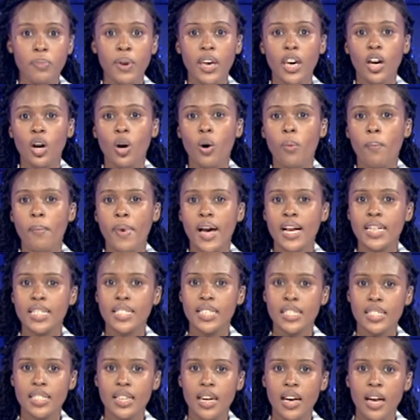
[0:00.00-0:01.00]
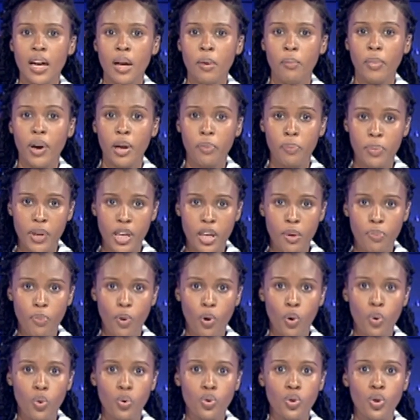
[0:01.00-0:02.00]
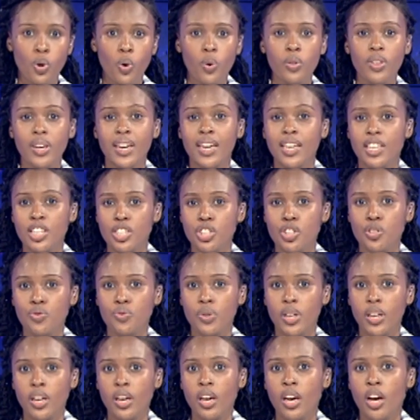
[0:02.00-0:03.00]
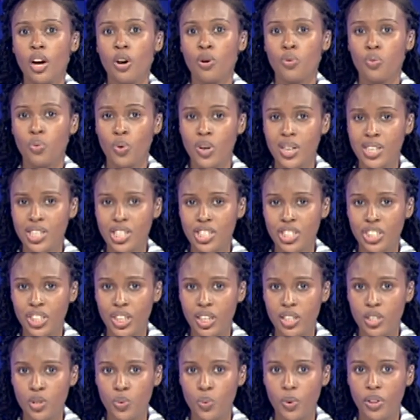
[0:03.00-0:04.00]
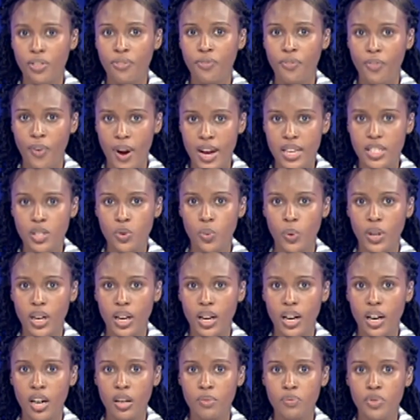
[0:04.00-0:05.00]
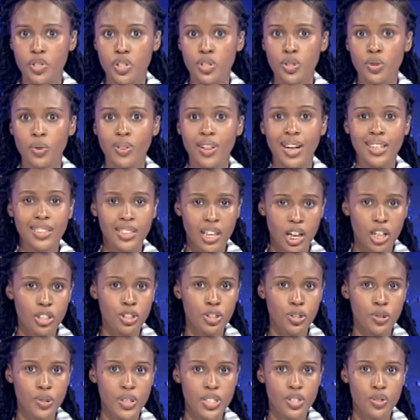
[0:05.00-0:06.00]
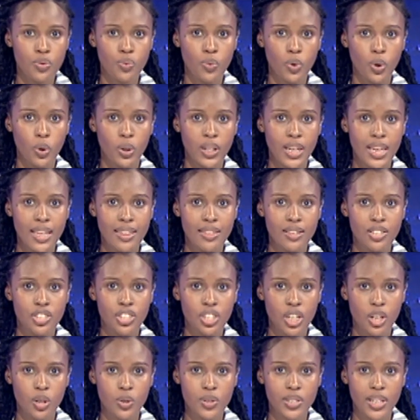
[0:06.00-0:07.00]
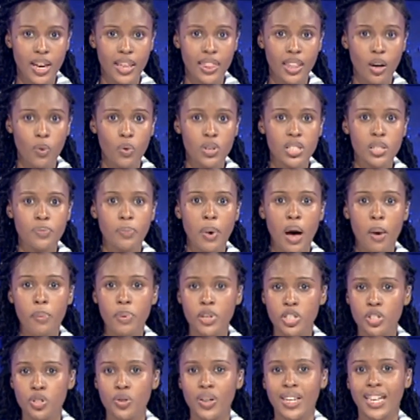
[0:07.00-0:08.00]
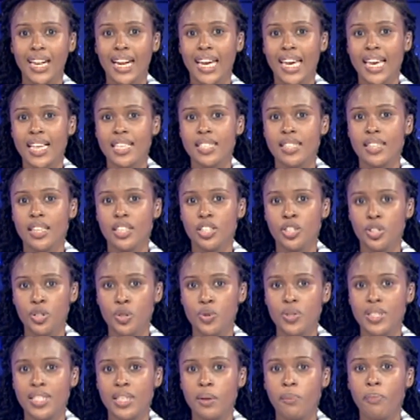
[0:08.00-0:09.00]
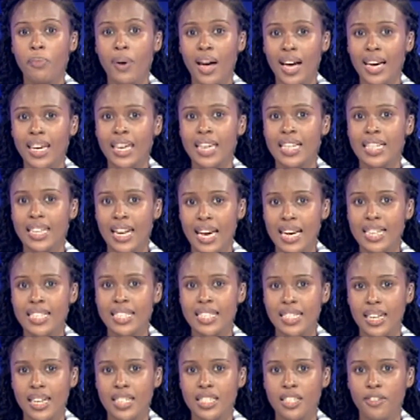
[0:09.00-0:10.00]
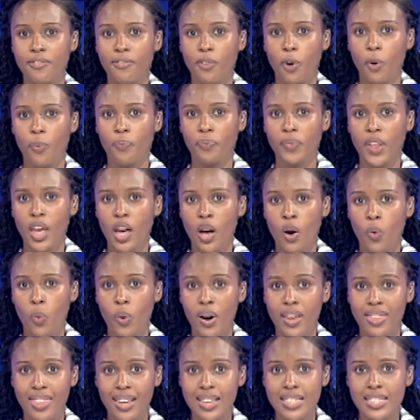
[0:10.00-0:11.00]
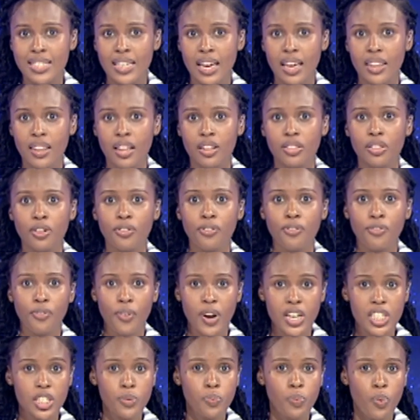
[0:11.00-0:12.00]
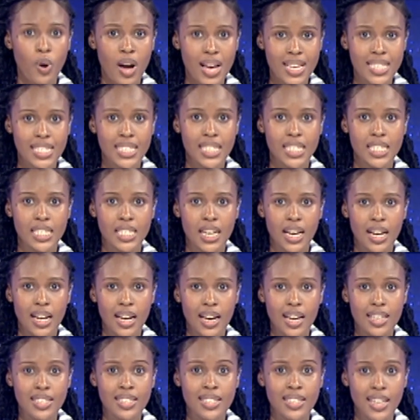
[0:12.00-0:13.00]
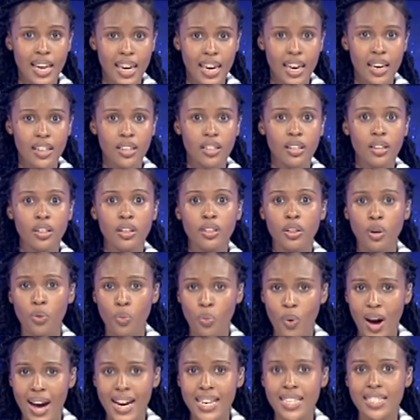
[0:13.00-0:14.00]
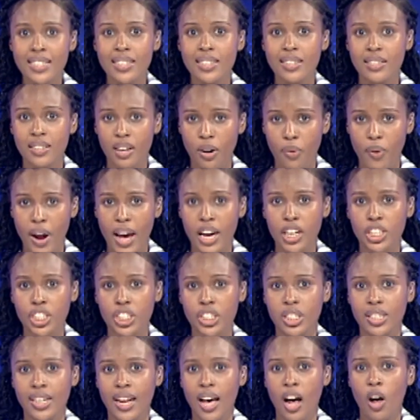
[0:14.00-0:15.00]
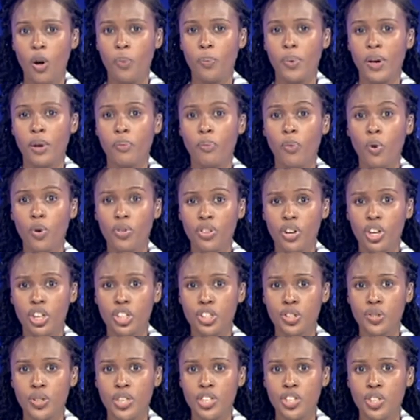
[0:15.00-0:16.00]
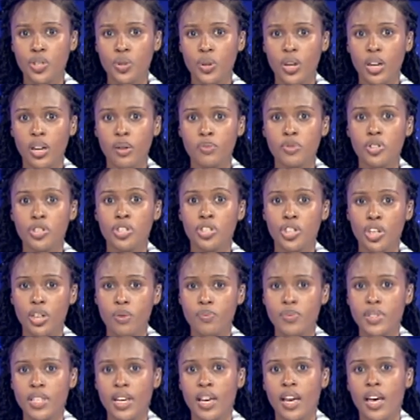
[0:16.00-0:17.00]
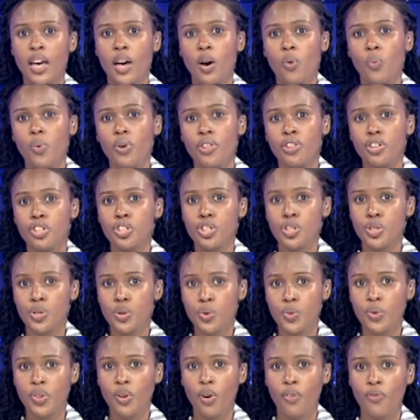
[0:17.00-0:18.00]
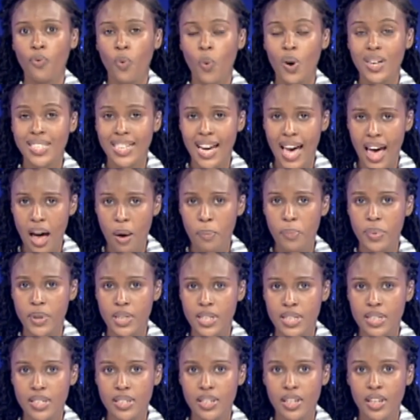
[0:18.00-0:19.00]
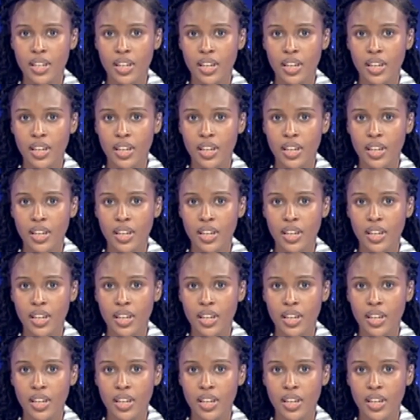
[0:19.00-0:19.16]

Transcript: being commended by people who know the history Rwanda shares with France when it comes to that country's role in the genocide that was perpetrated against the Tutsi back in 1994, where they say that the French president has taken the right direction, helping both countries to come to terms with the truth of what happened.